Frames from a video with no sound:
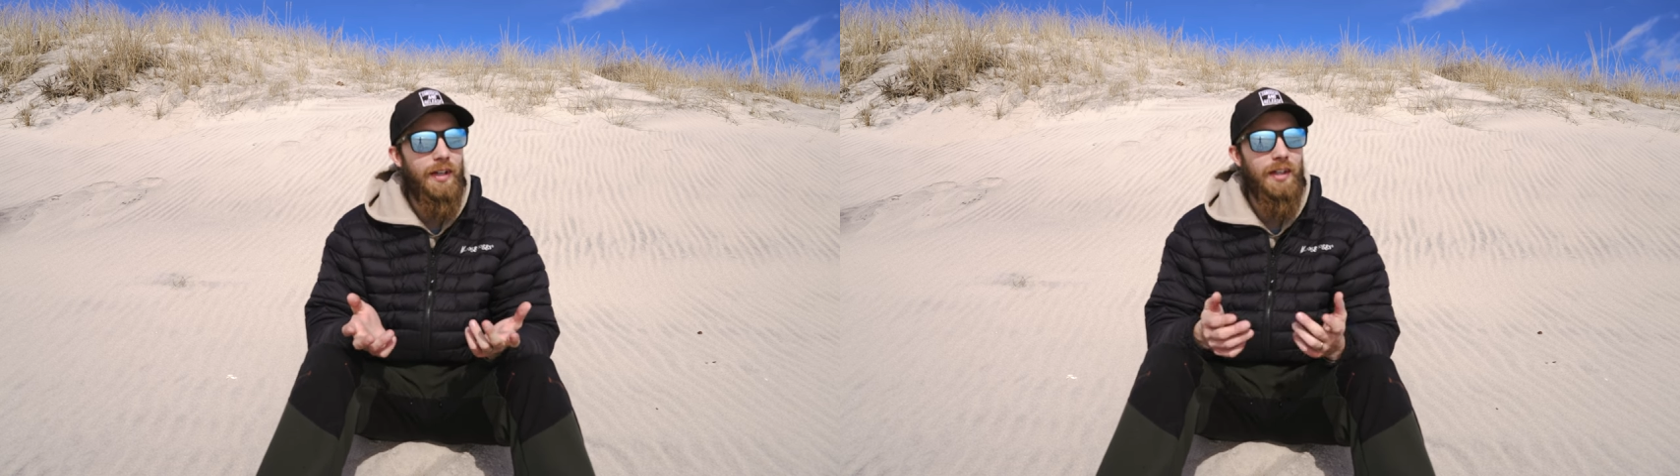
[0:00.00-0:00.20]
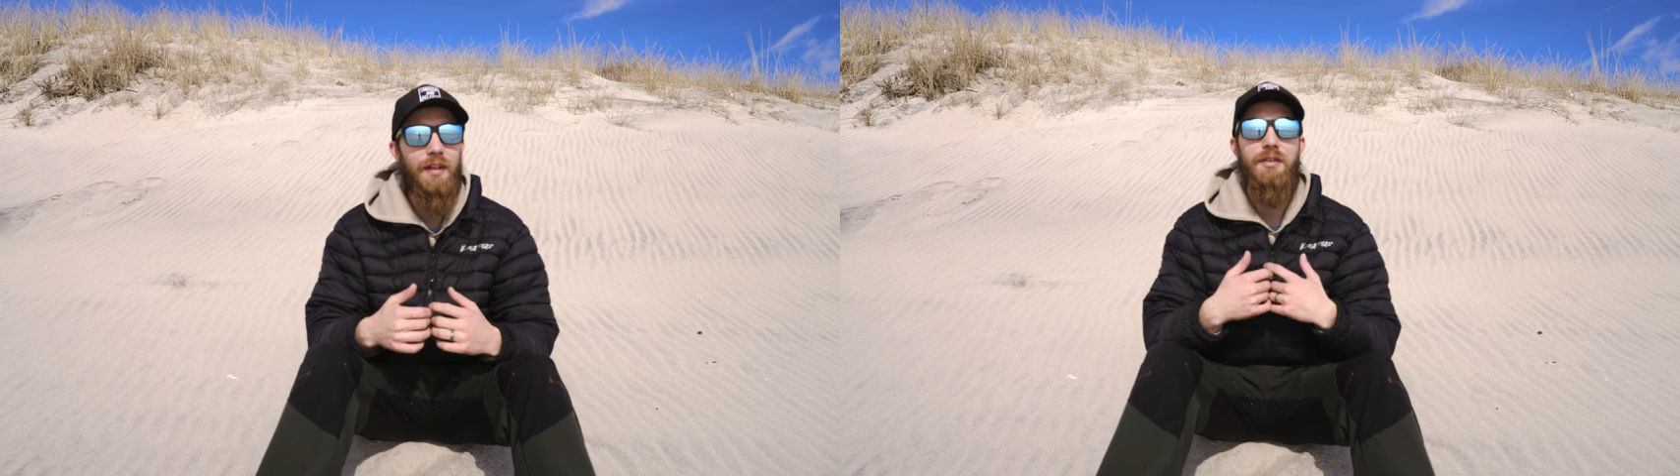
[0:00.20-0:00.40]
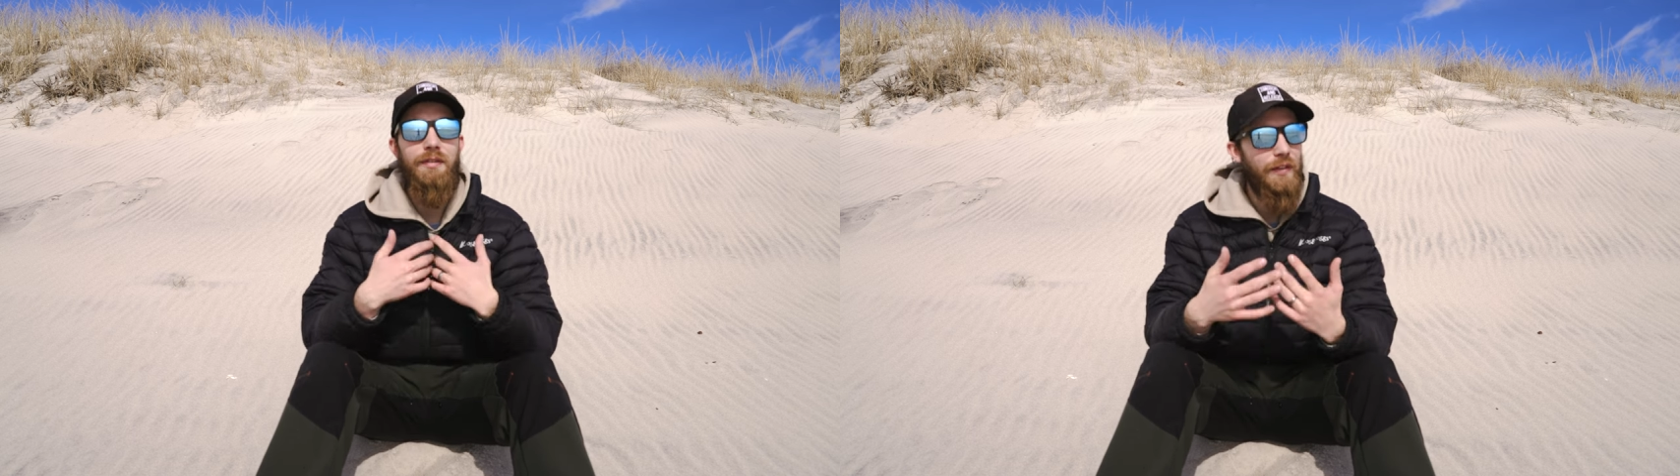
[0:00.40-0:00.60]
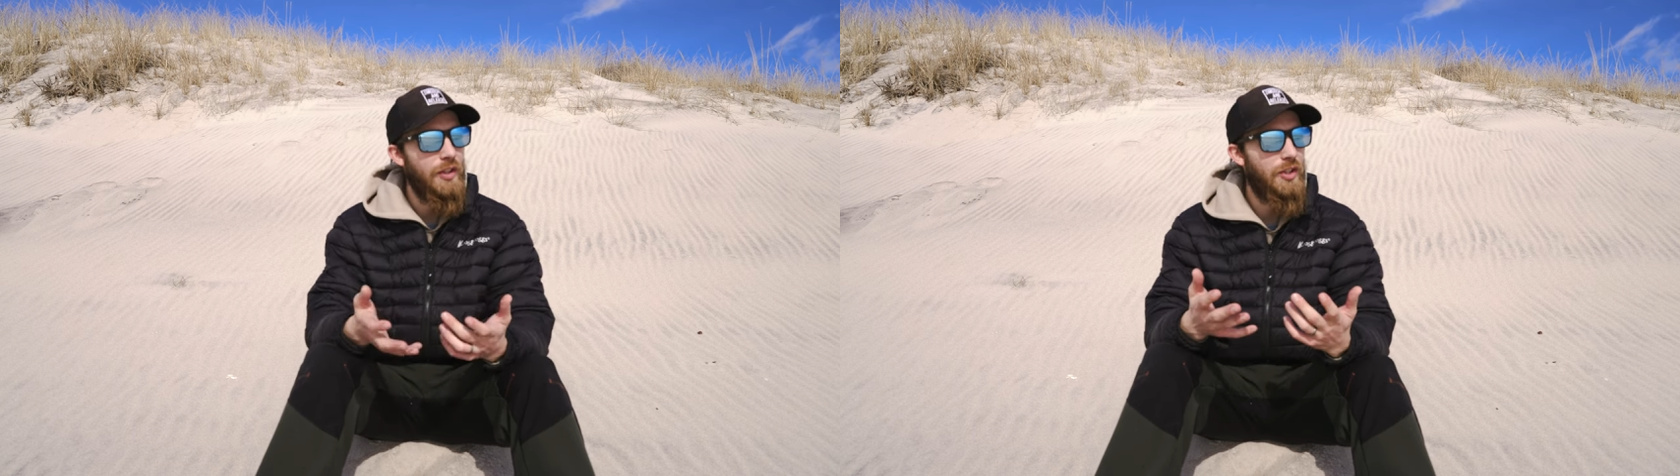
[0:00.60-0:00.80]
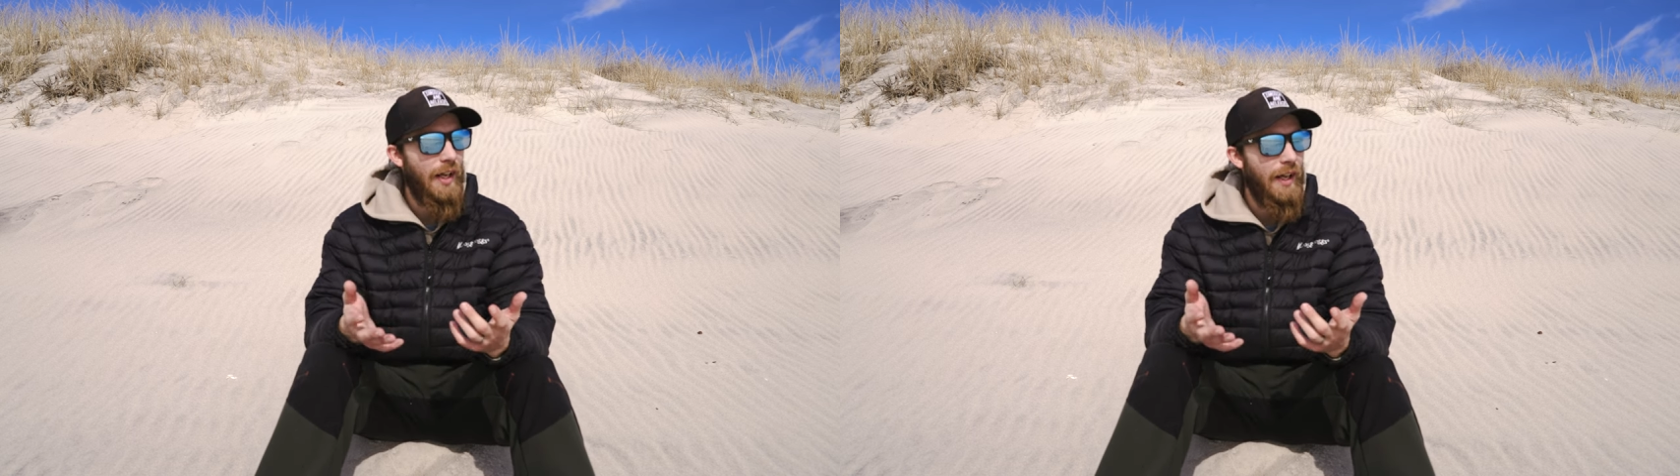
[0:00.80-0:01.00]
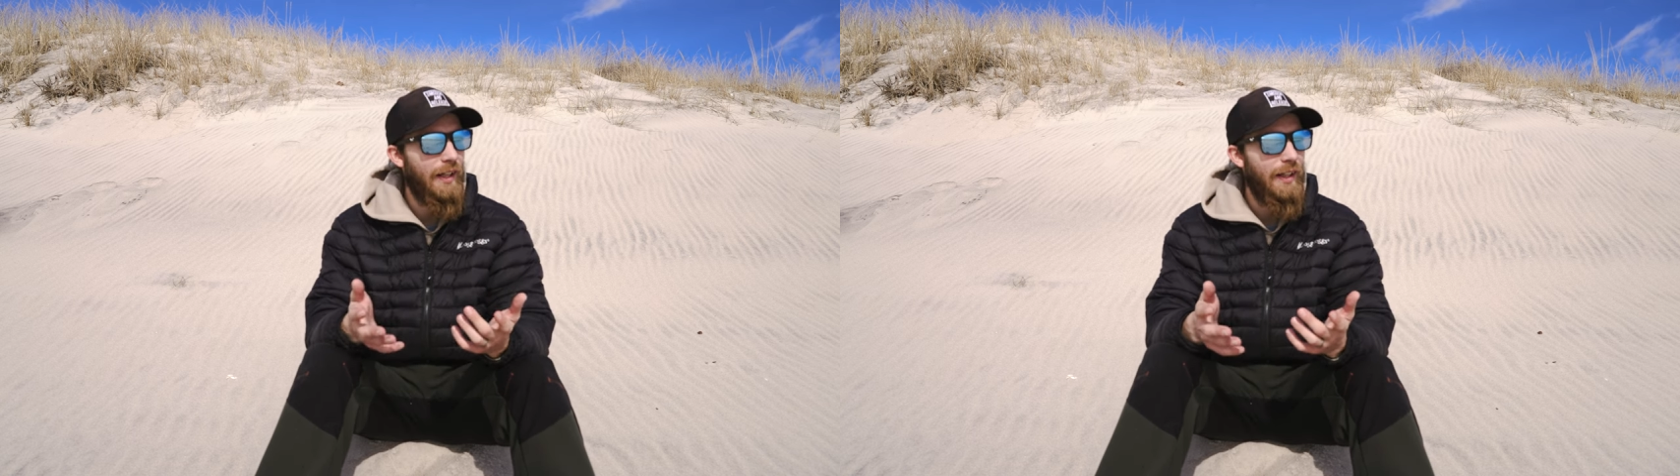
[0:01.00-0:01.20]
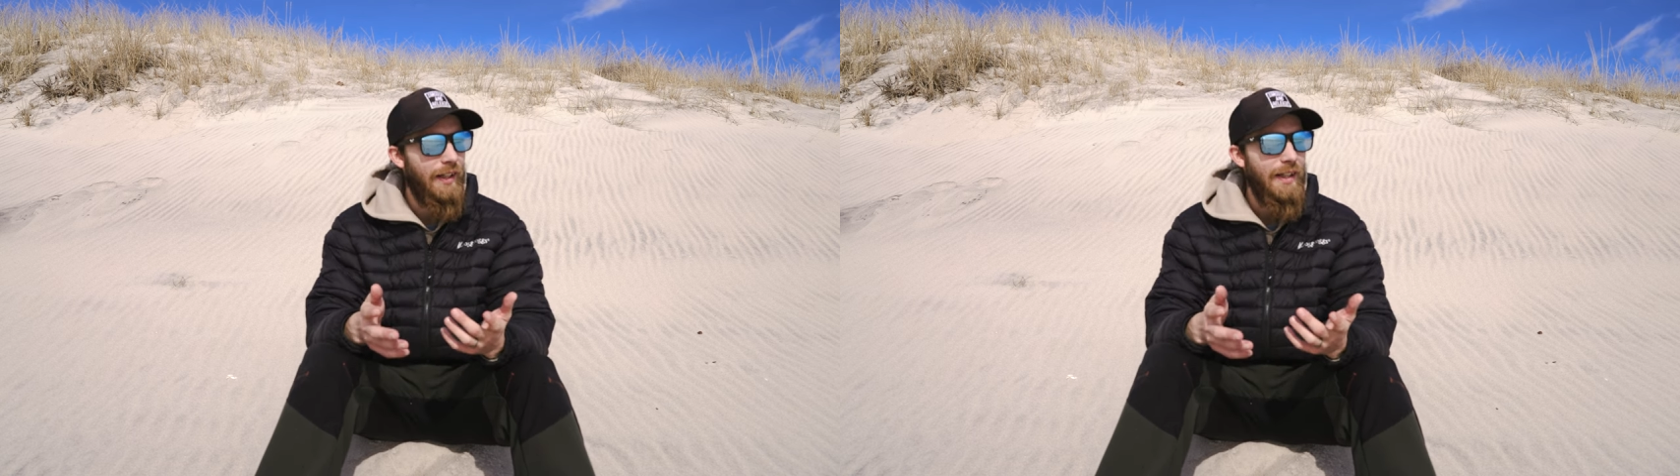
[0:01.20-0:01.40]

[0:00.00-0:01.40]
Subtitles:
he loves the fish tank.